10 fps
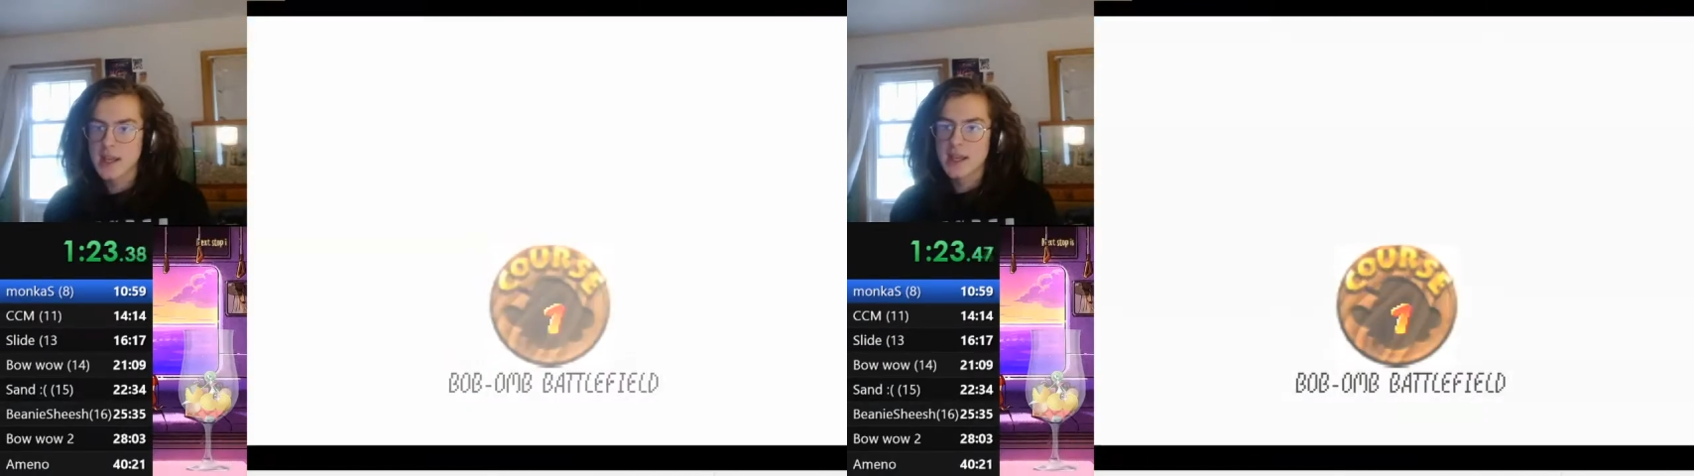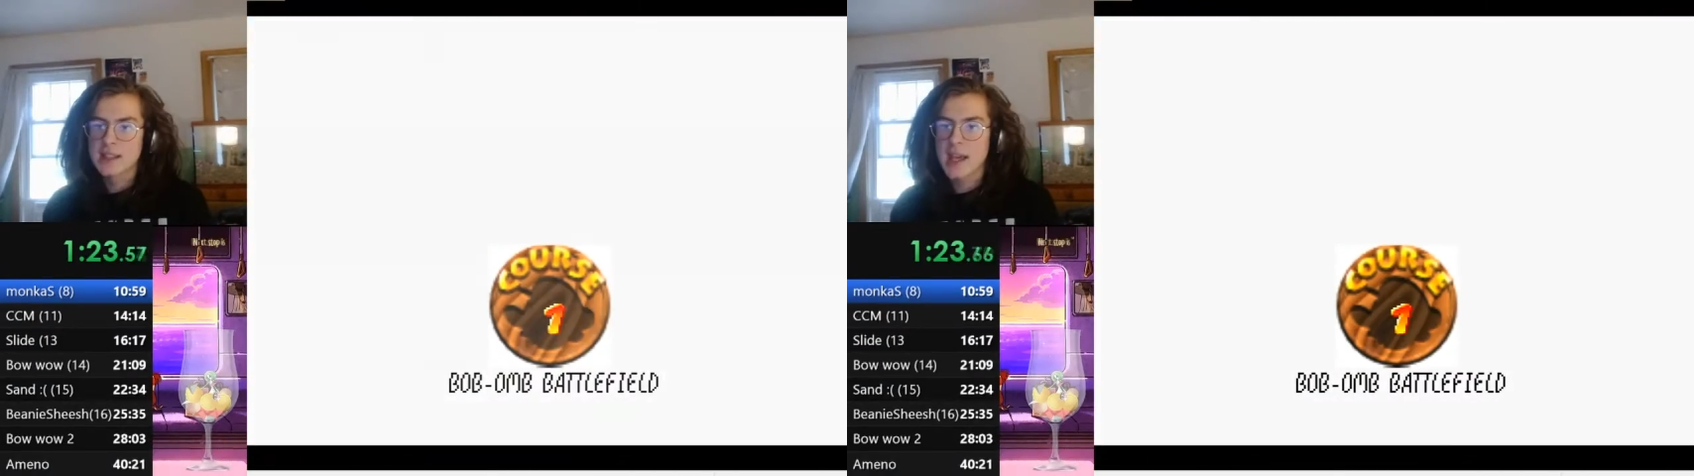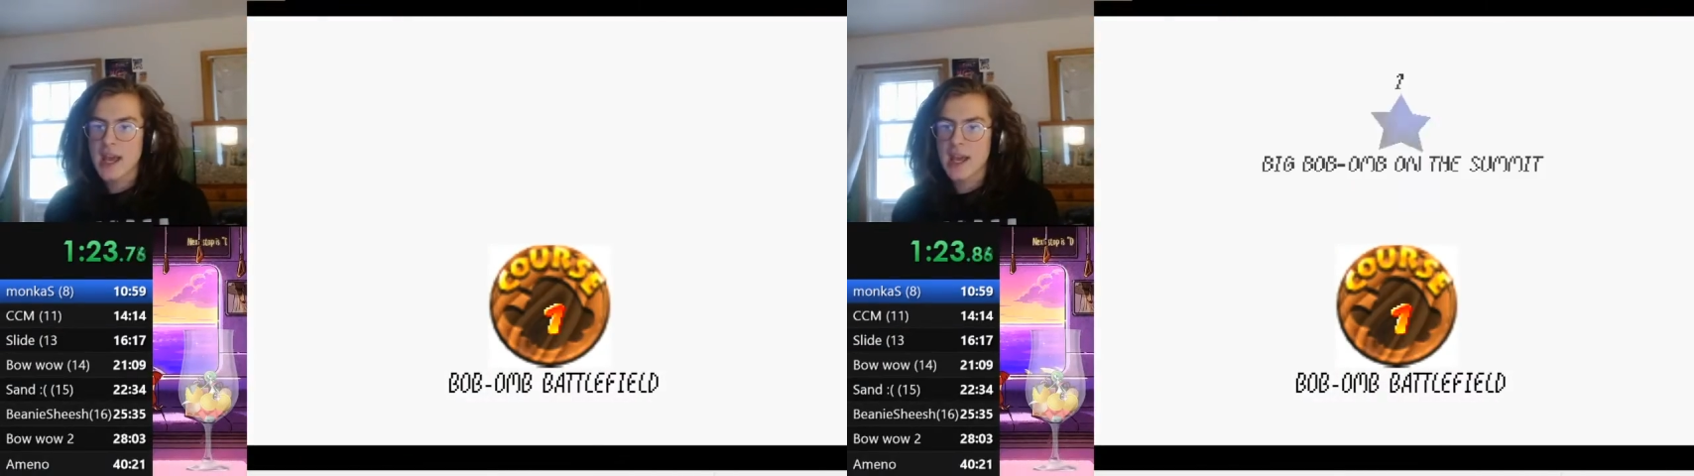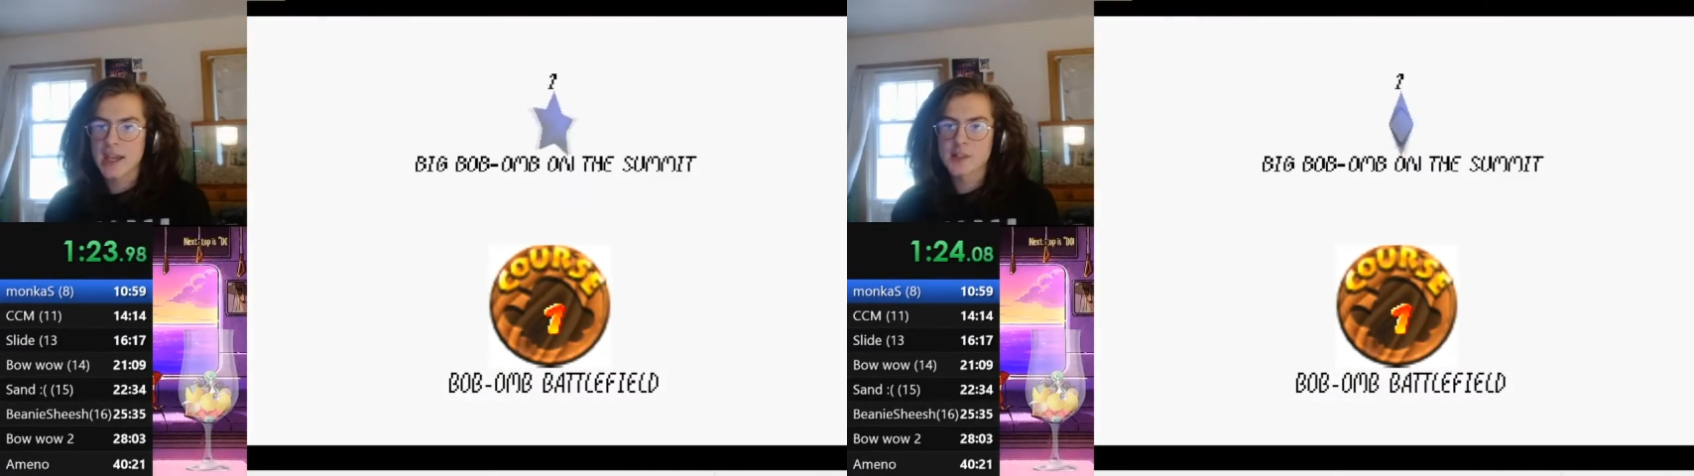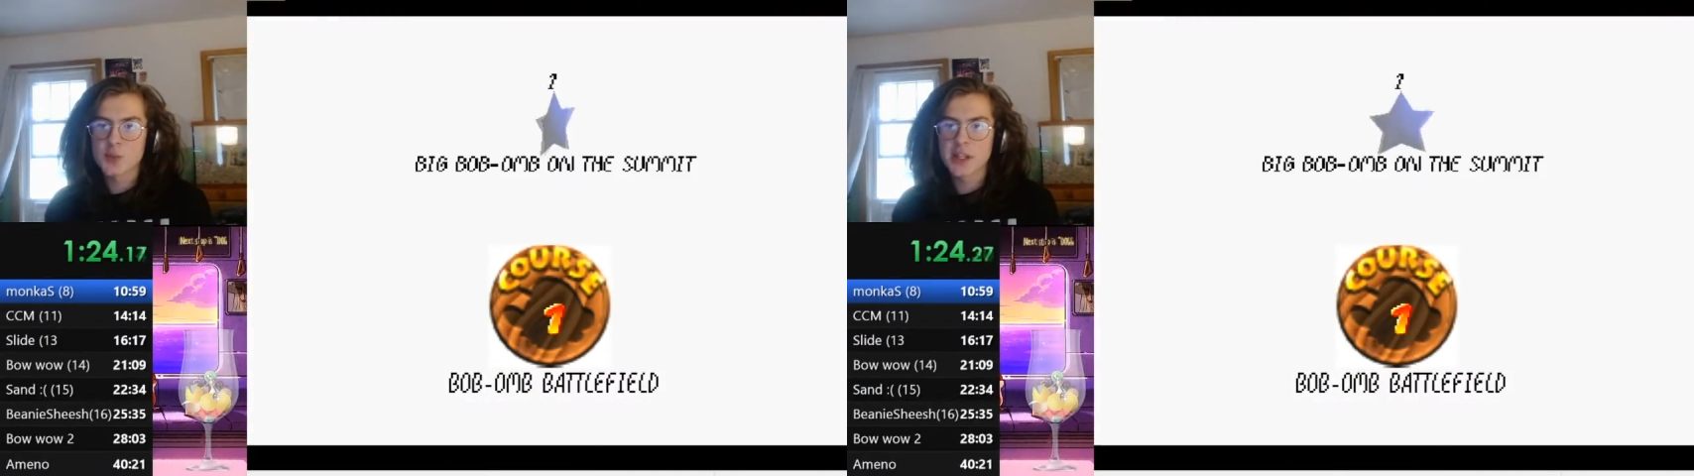Yeah,
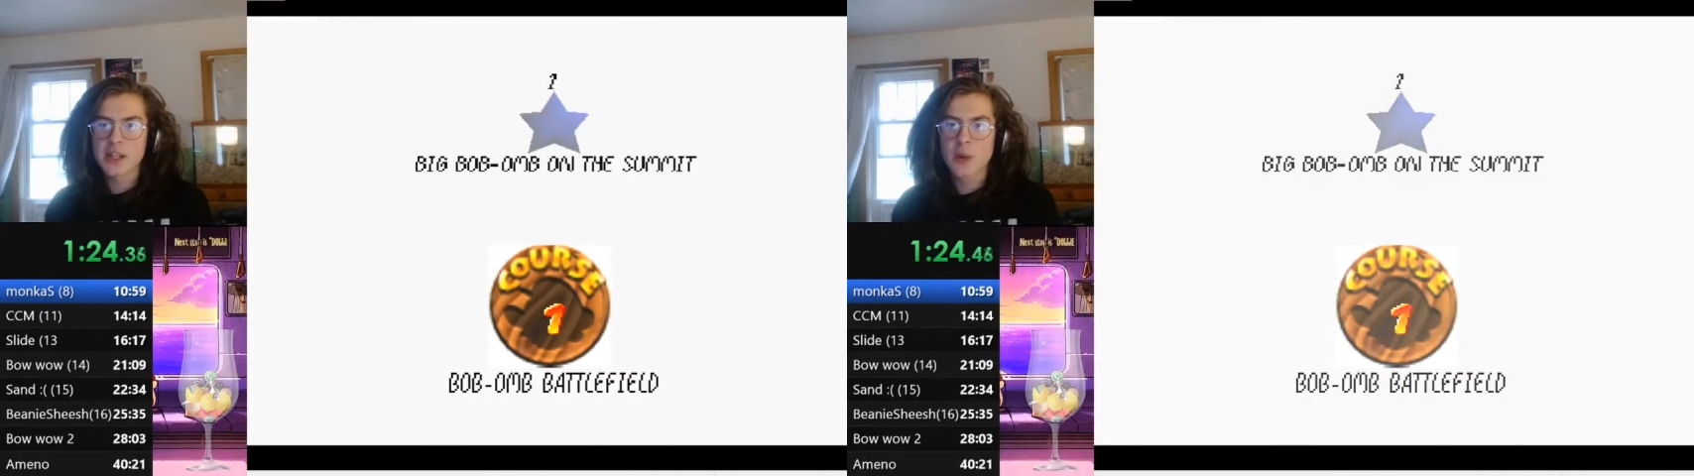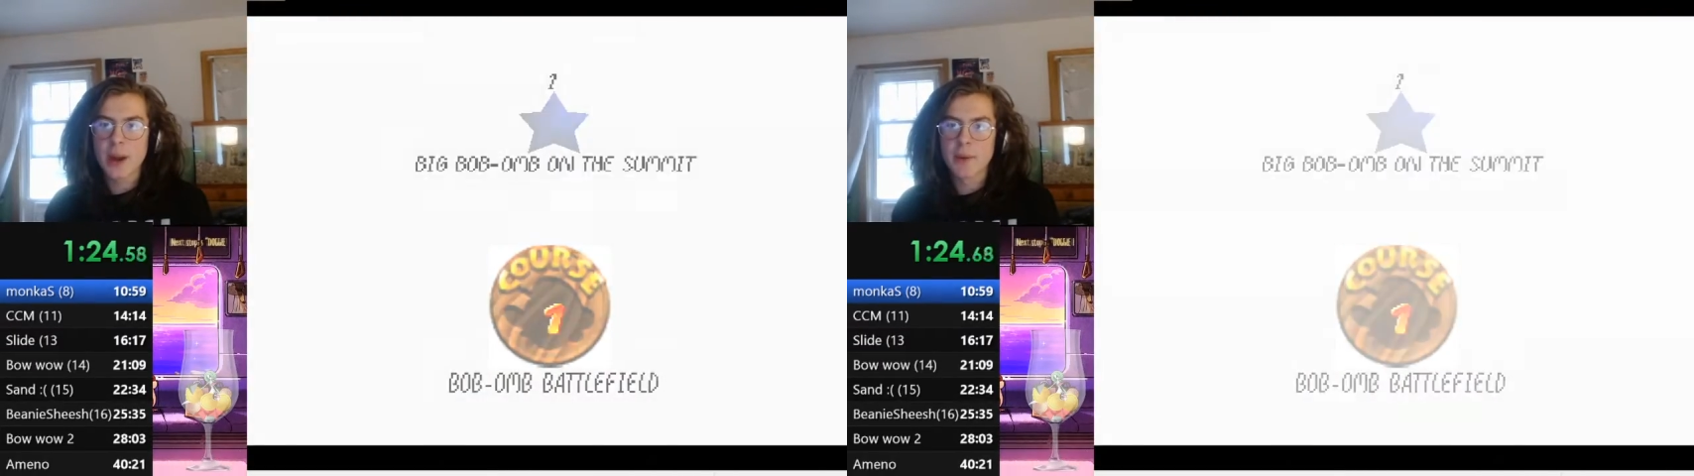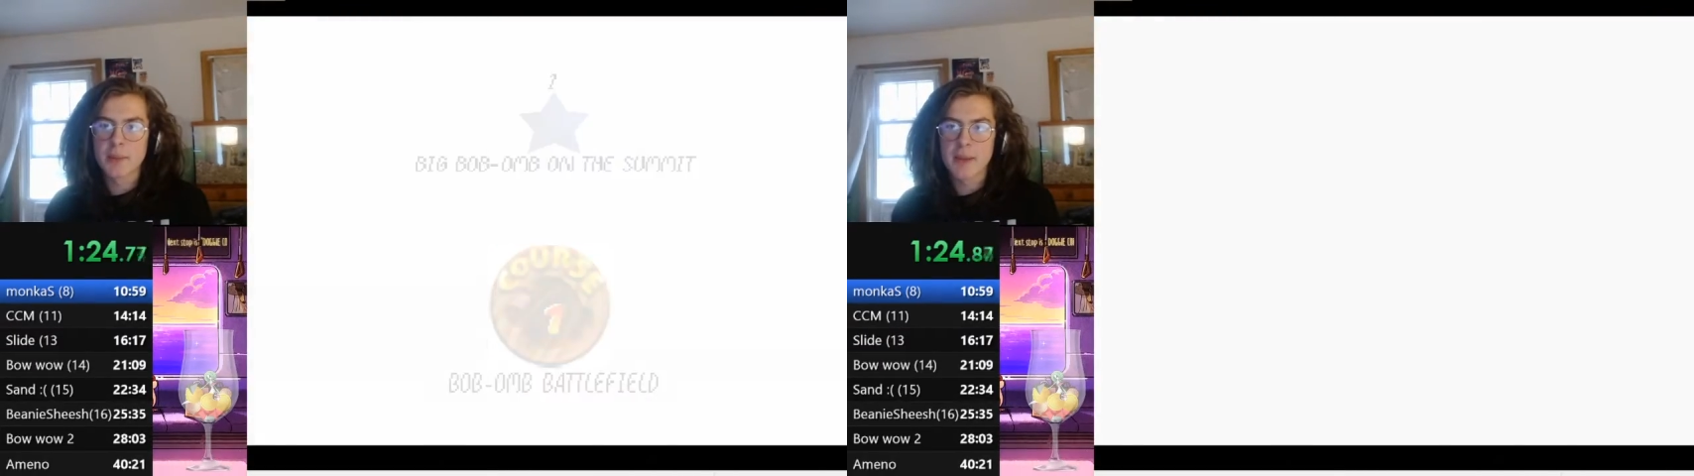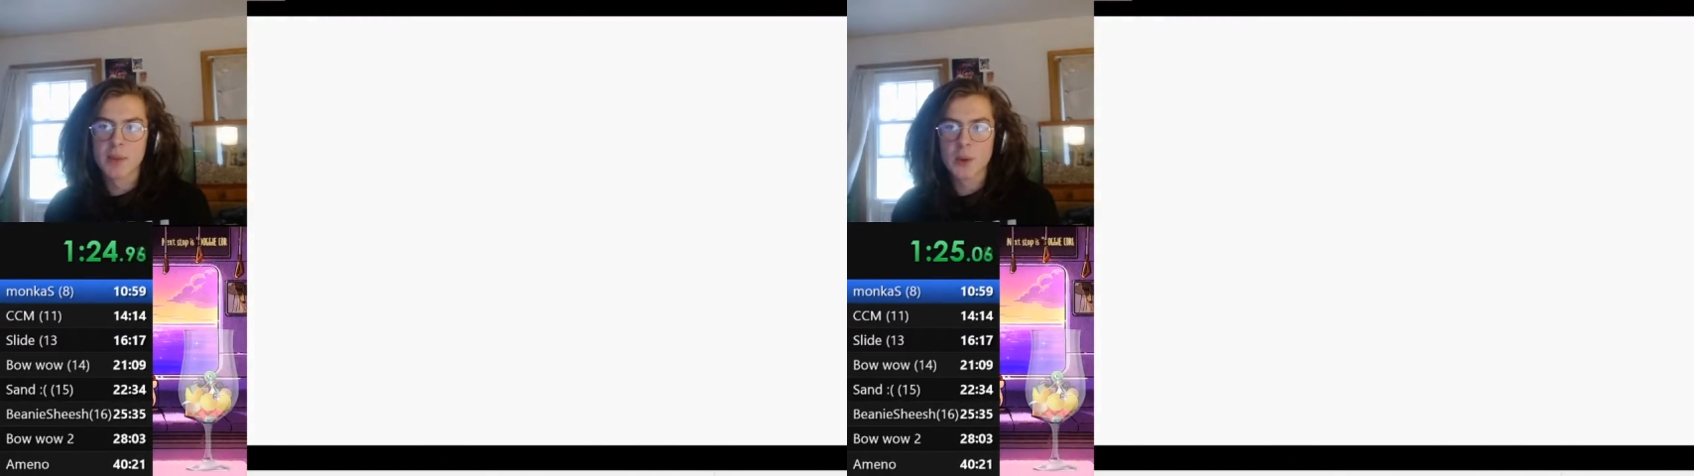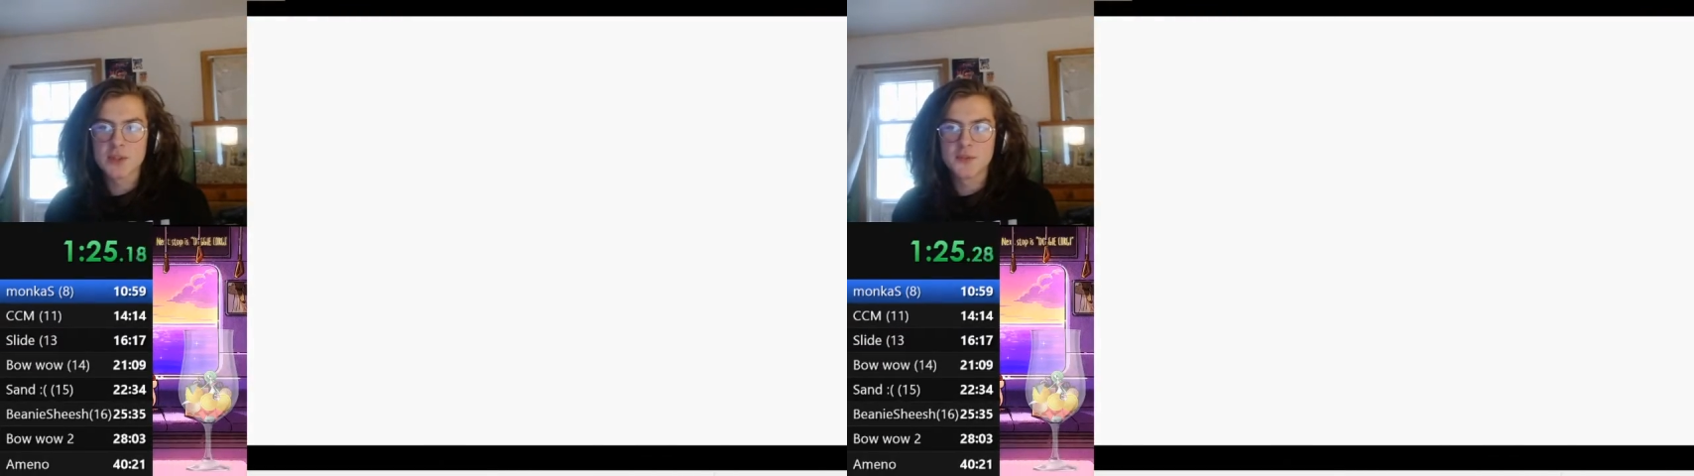it's really great when my
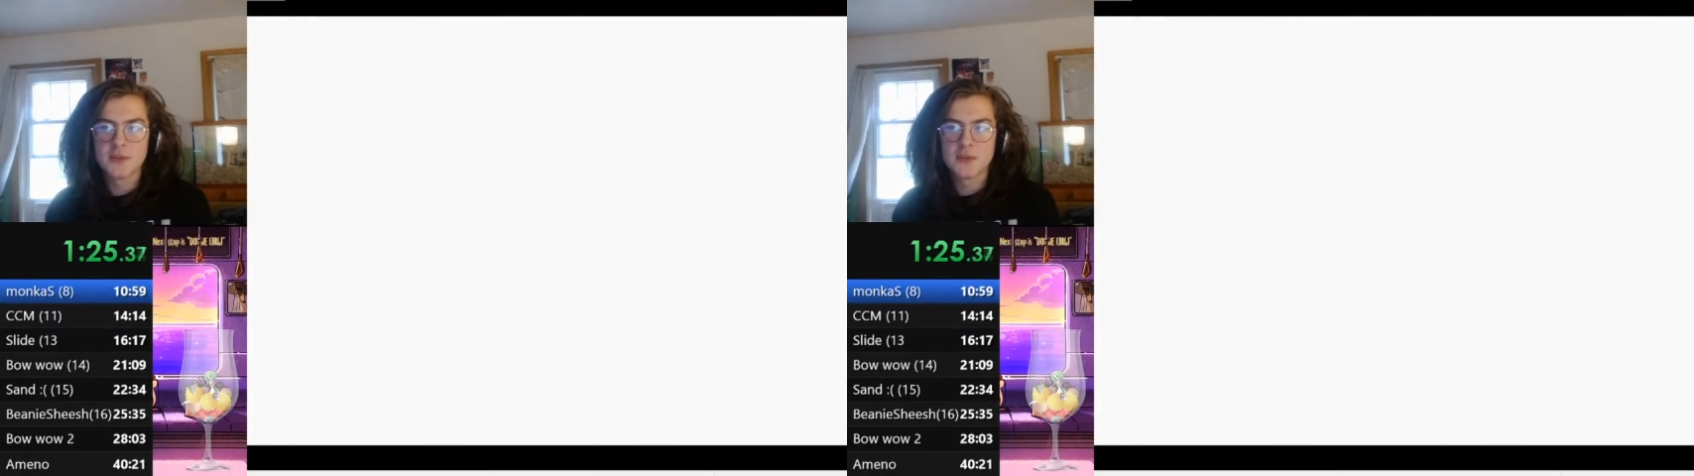most,